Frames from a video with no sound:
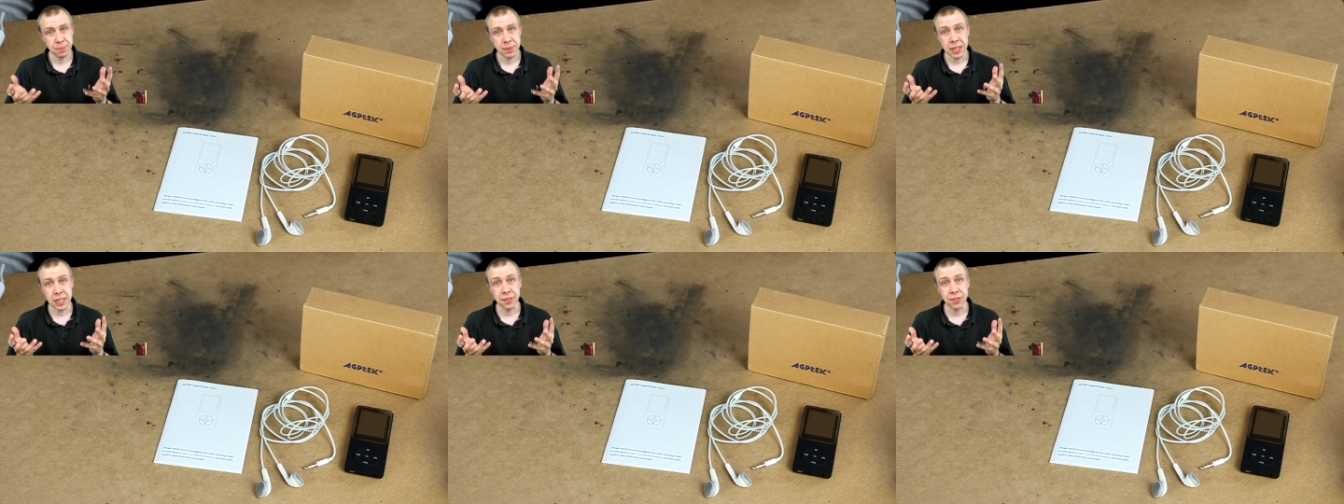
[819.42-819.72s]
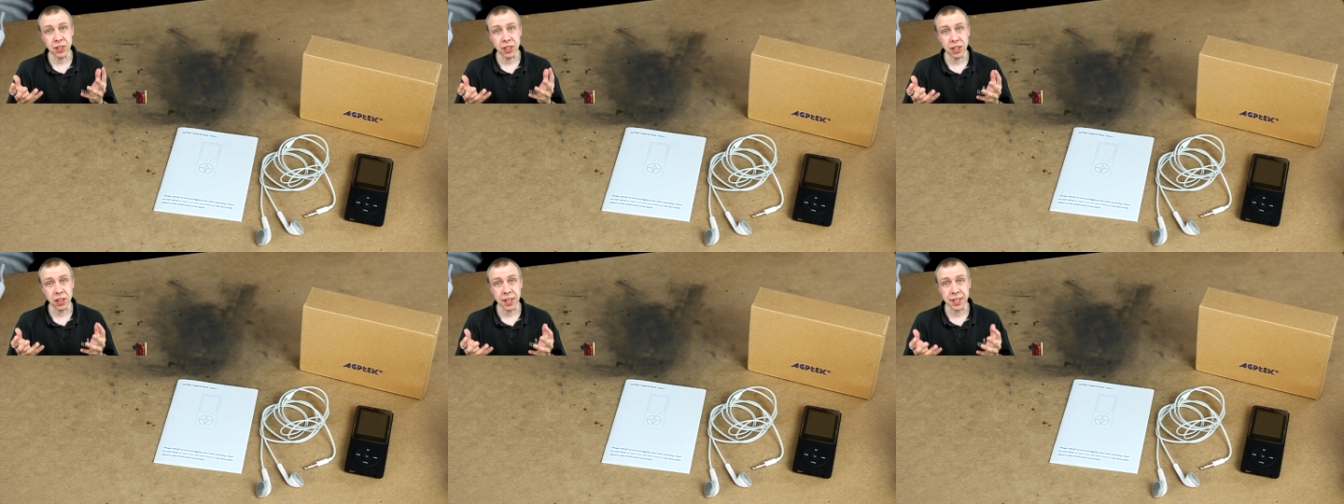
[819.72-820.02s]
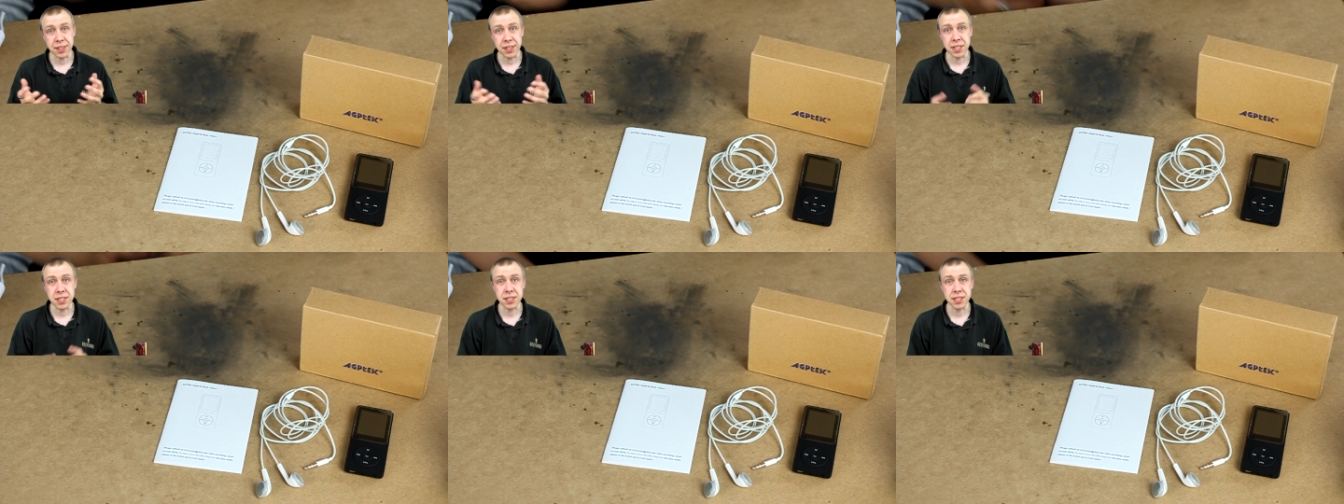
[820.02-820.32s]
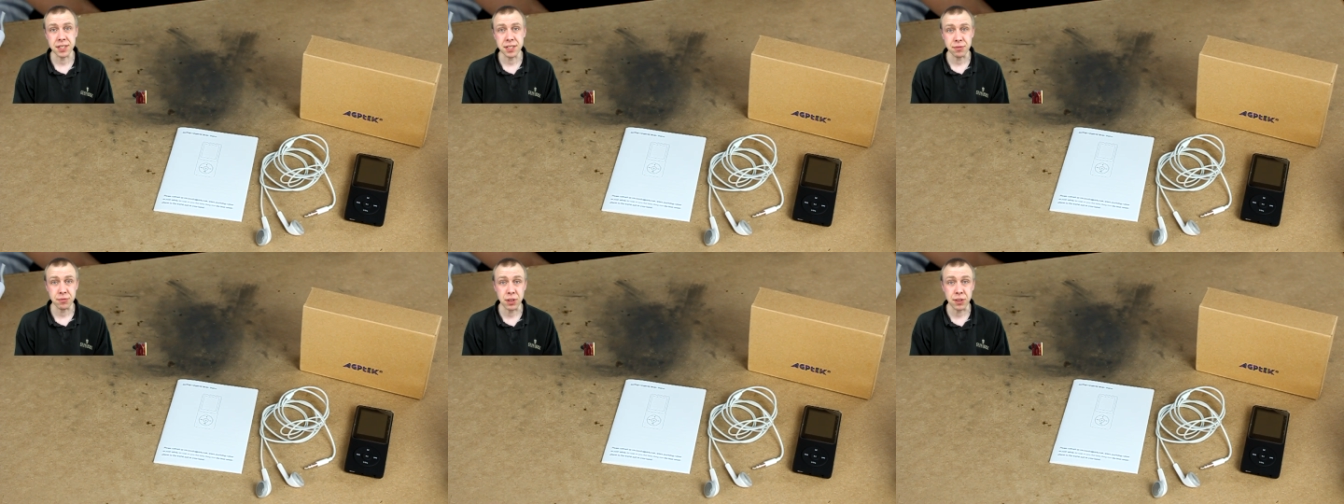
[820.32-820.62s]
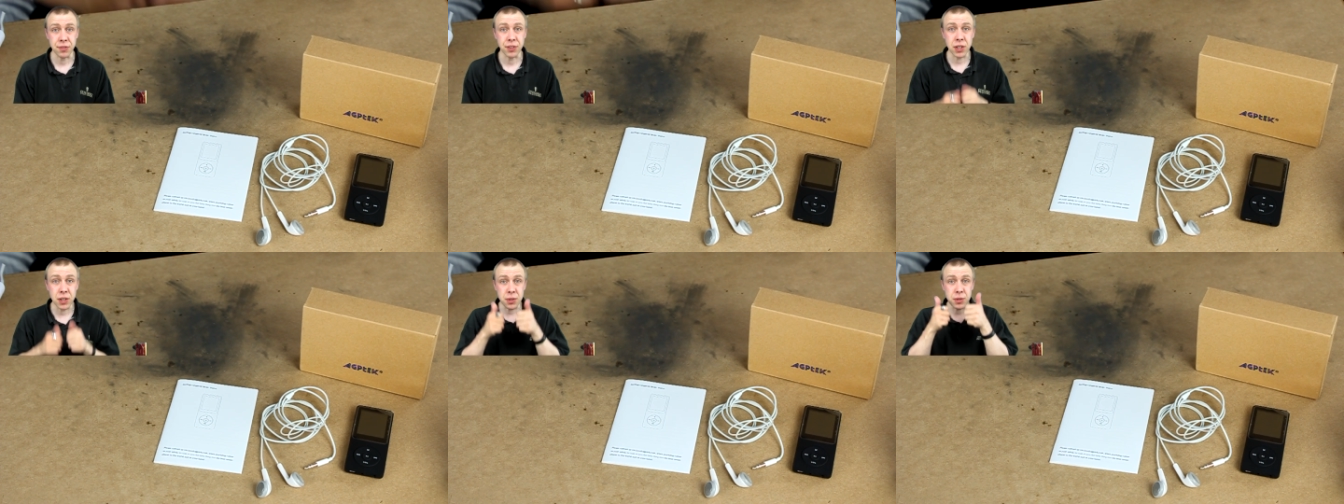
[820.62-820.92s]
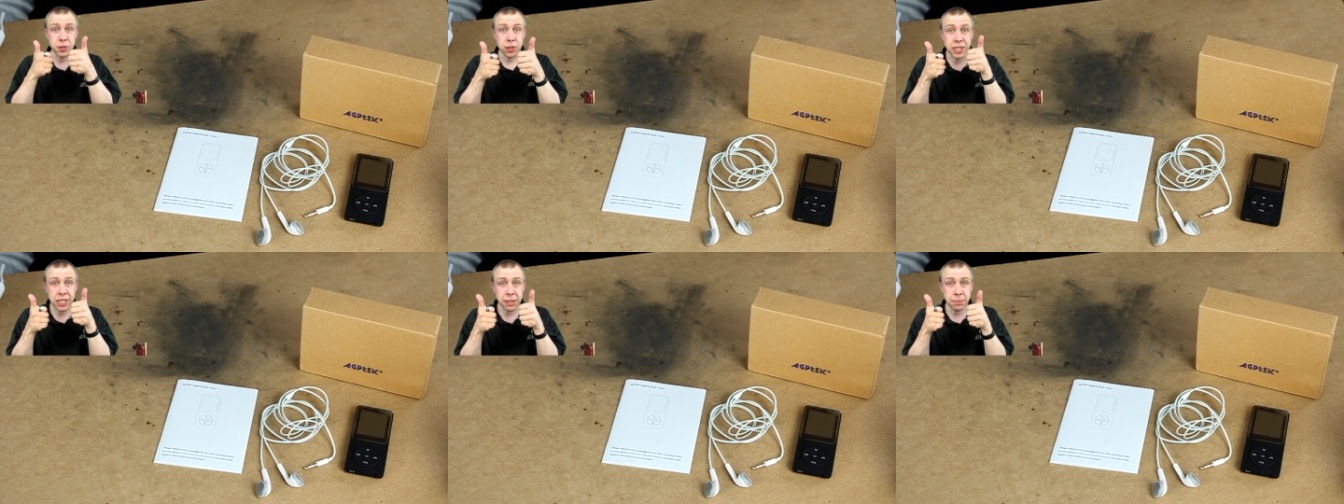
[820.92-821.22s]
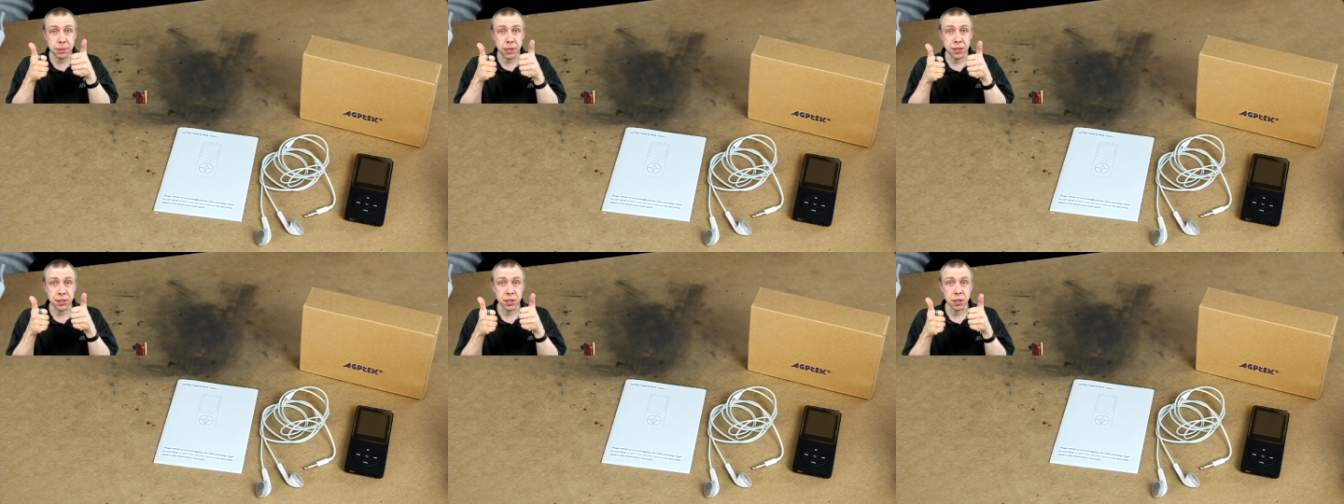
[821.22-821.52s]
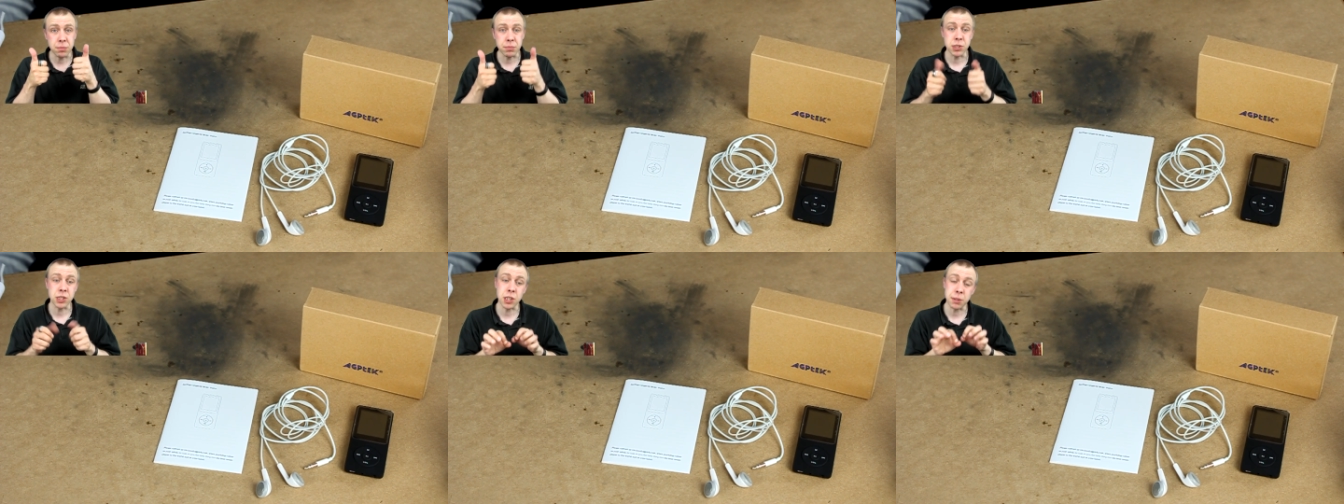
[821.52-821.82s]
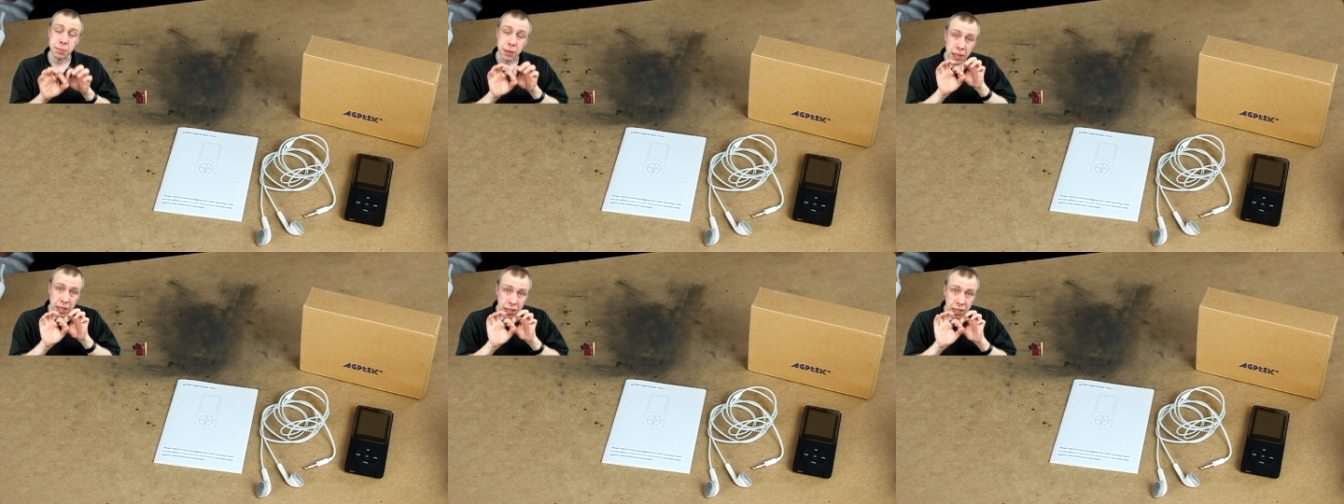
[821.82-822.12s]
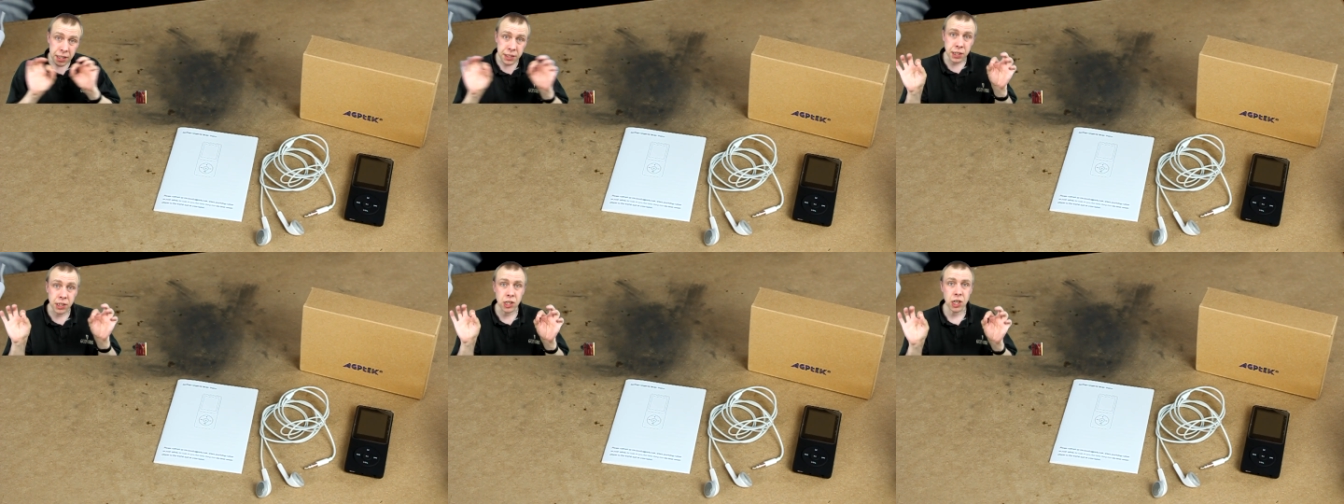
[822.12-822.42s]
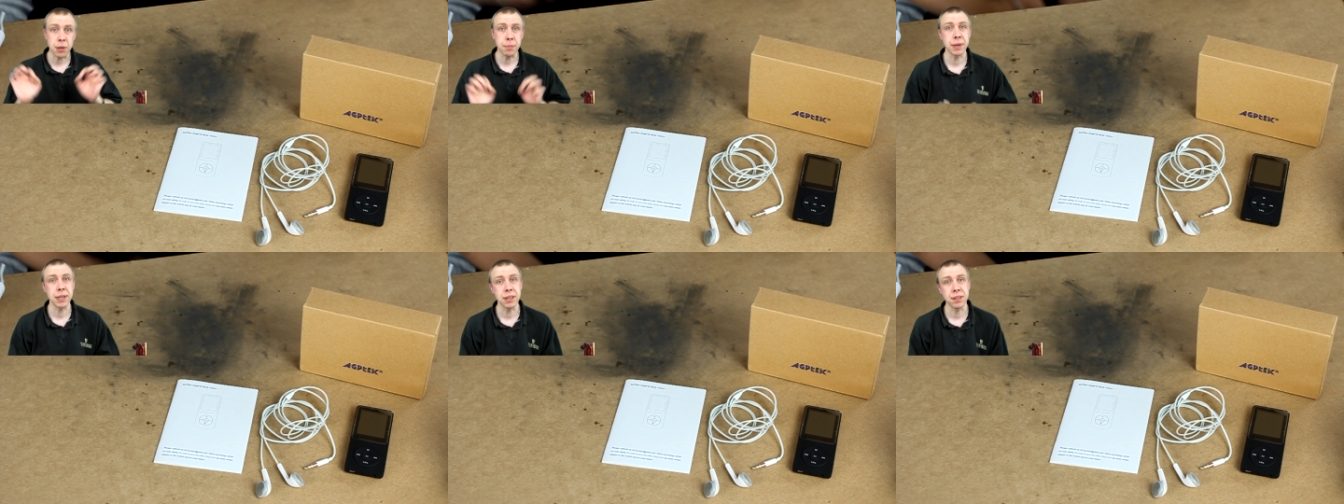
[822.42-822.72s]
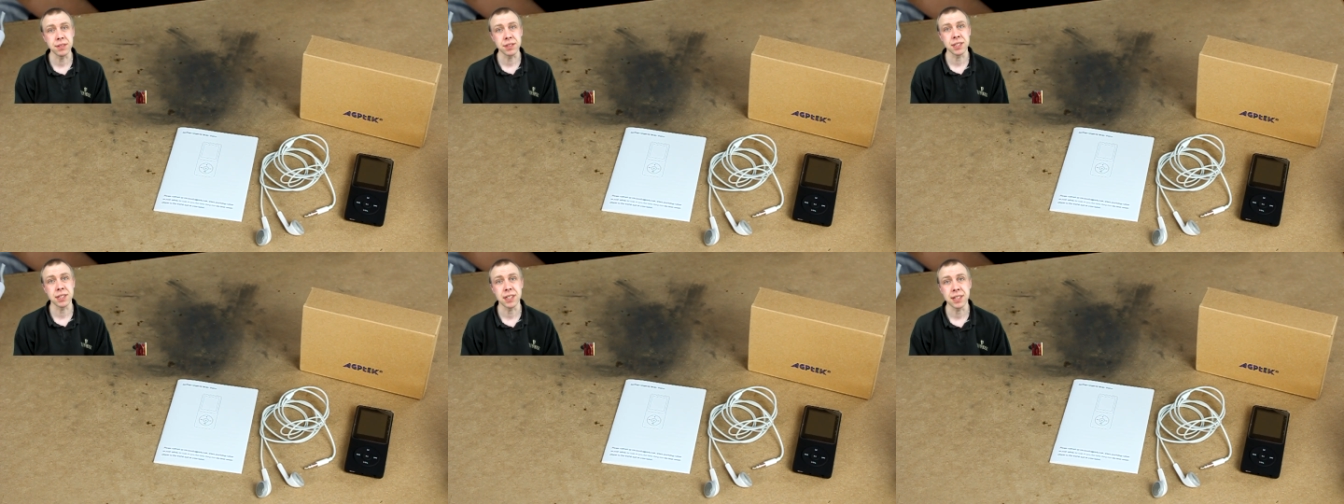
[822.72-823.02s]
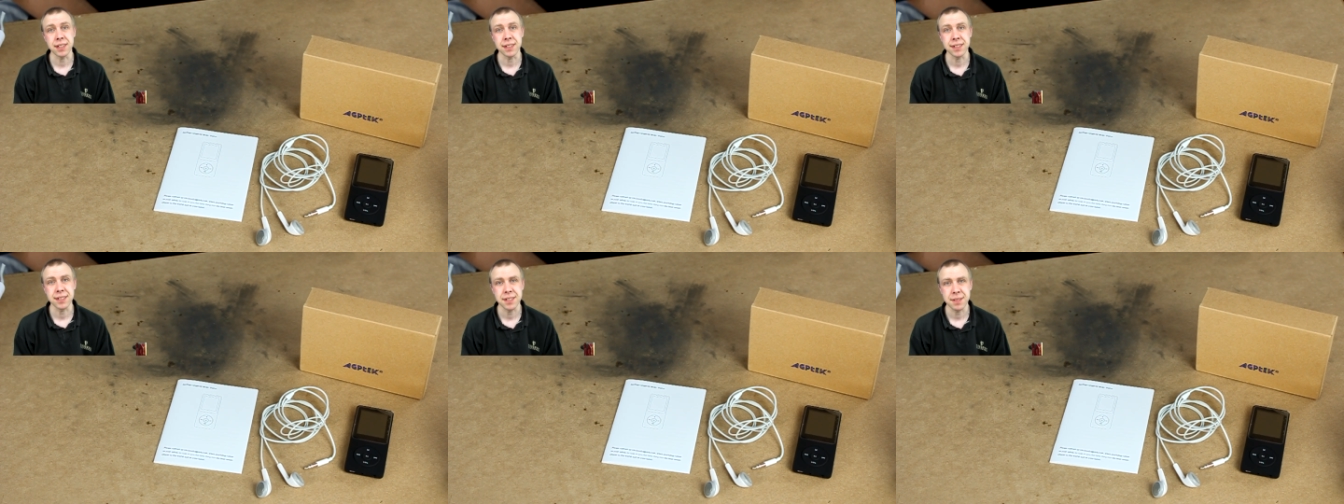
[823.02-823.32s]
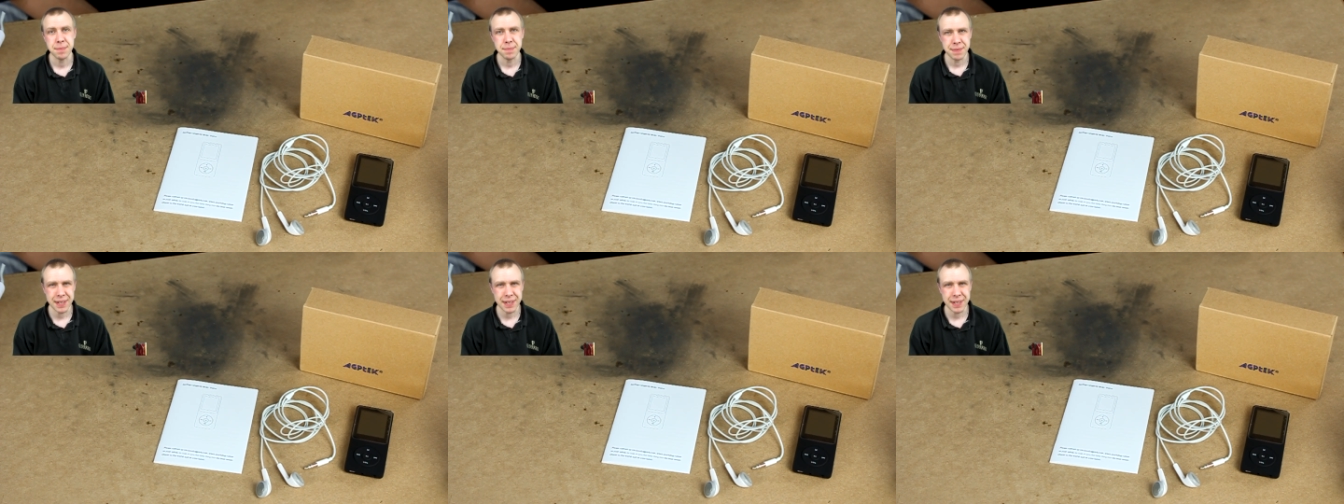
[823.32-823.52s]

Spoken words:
If you like this review, give me a thumbs up and a comment underneath.